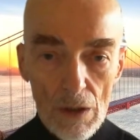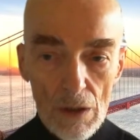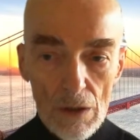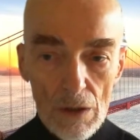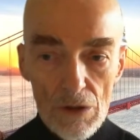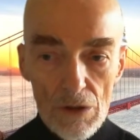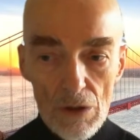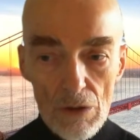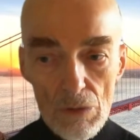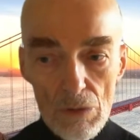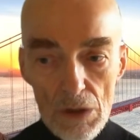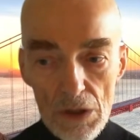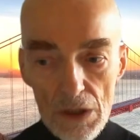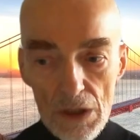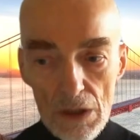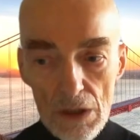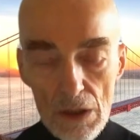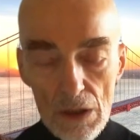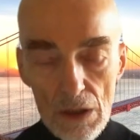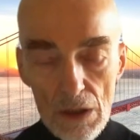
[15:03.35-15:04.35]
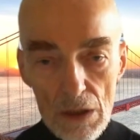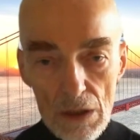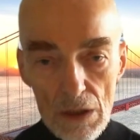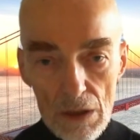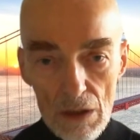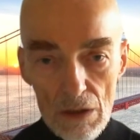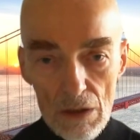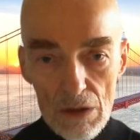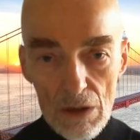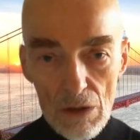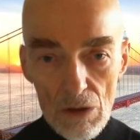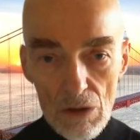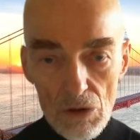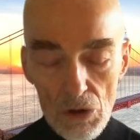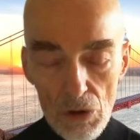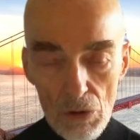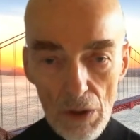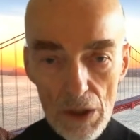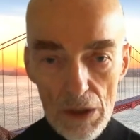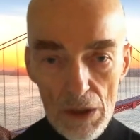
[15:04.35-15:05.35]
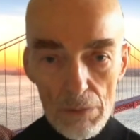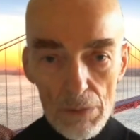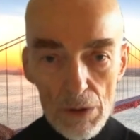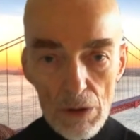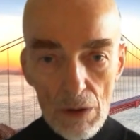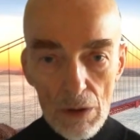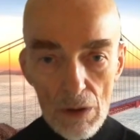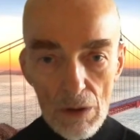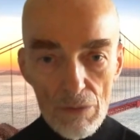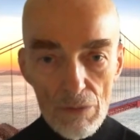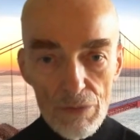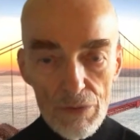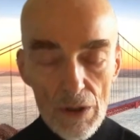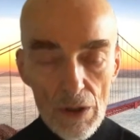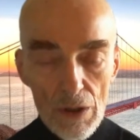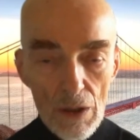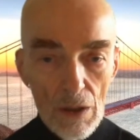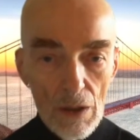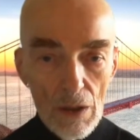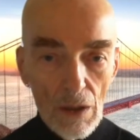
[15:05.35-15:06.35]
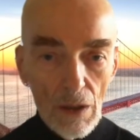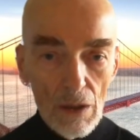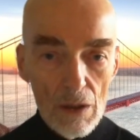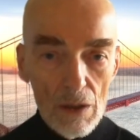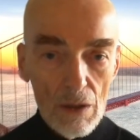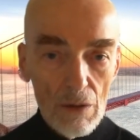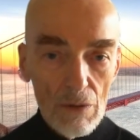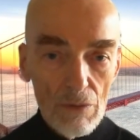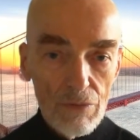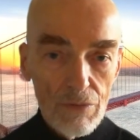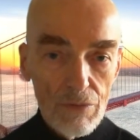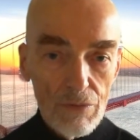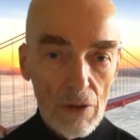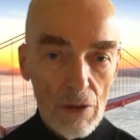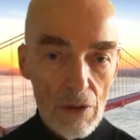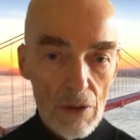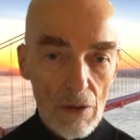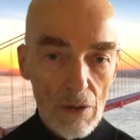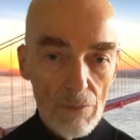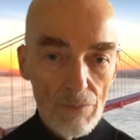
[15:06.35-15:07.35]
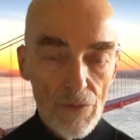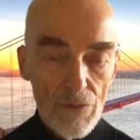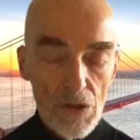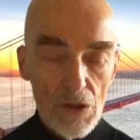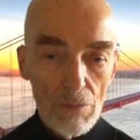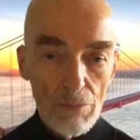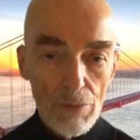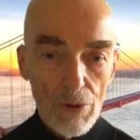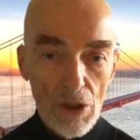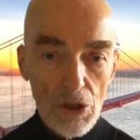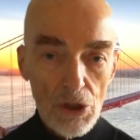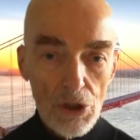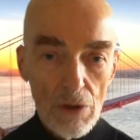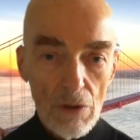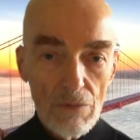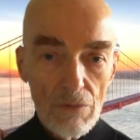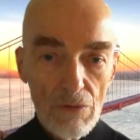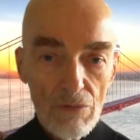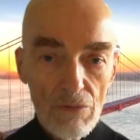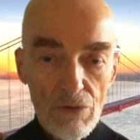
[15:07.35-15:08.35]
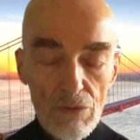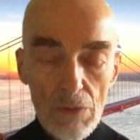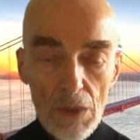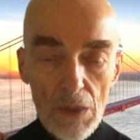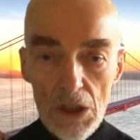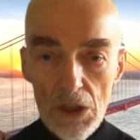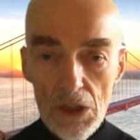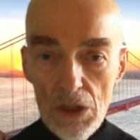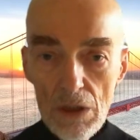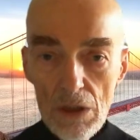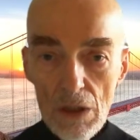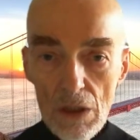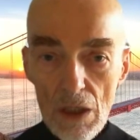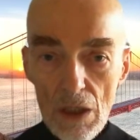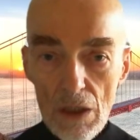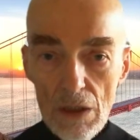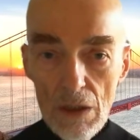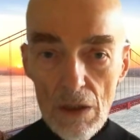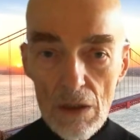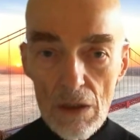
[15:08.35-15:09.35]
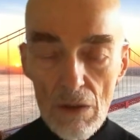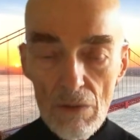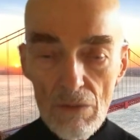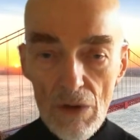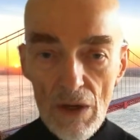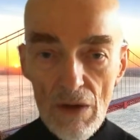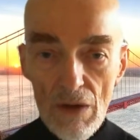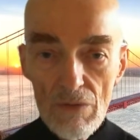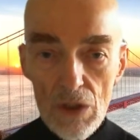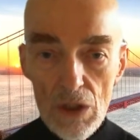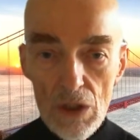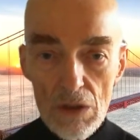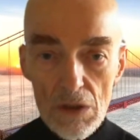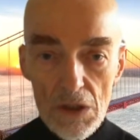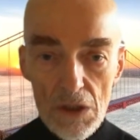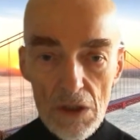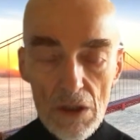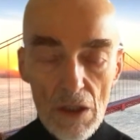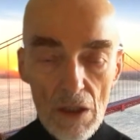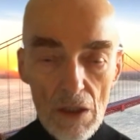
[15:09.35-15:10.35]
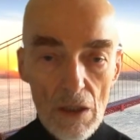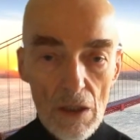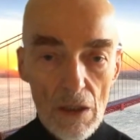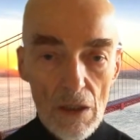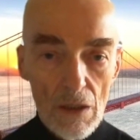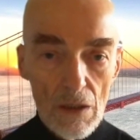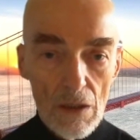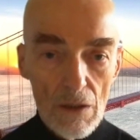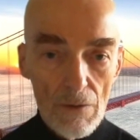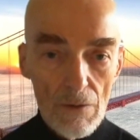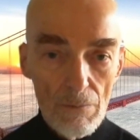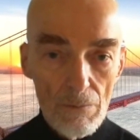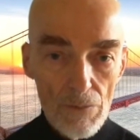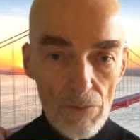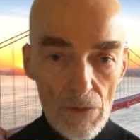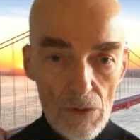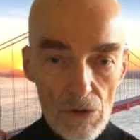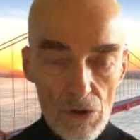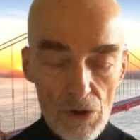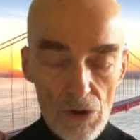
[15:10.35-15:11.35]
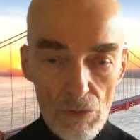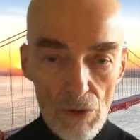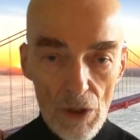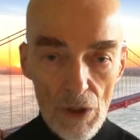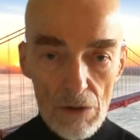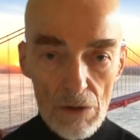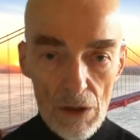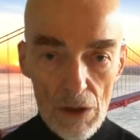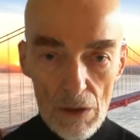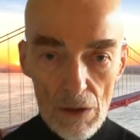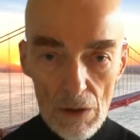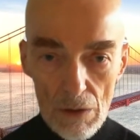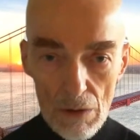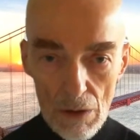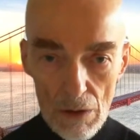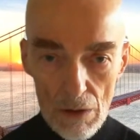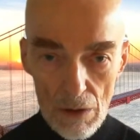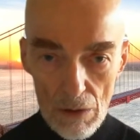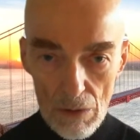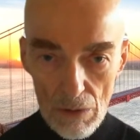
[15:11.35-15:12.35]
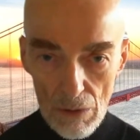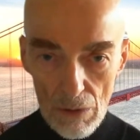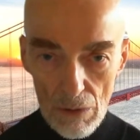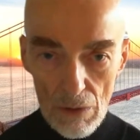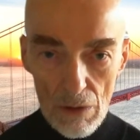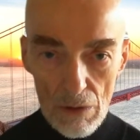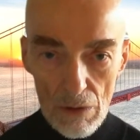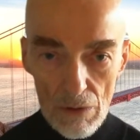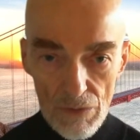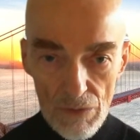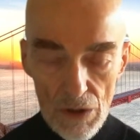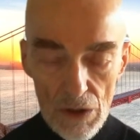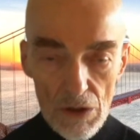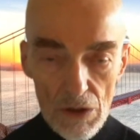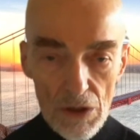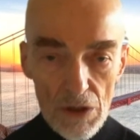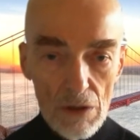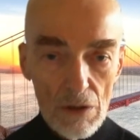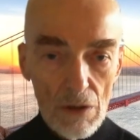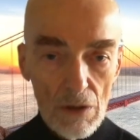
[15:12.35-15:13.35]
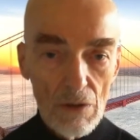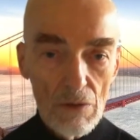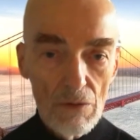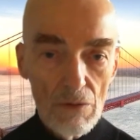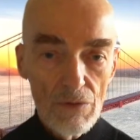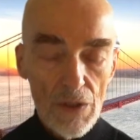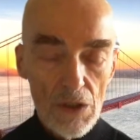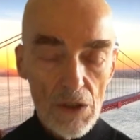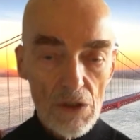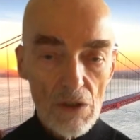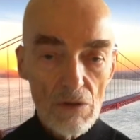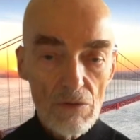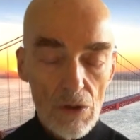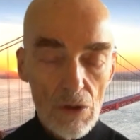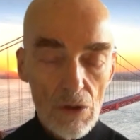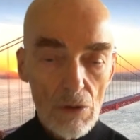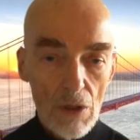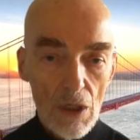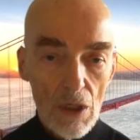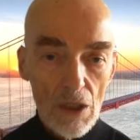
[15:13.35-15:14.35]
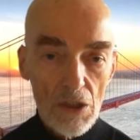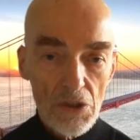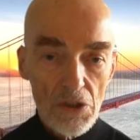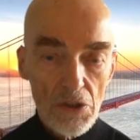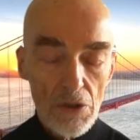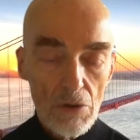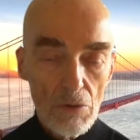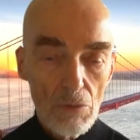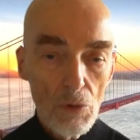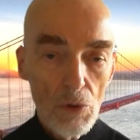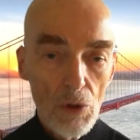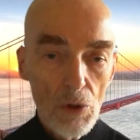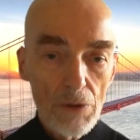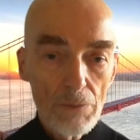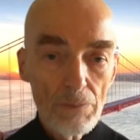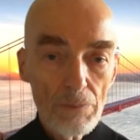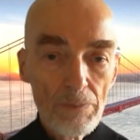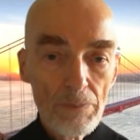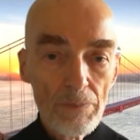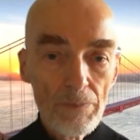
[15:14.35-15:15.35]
So we see that there's quite a bit of suppression of information and of evidence surrounding all of these events of 2001.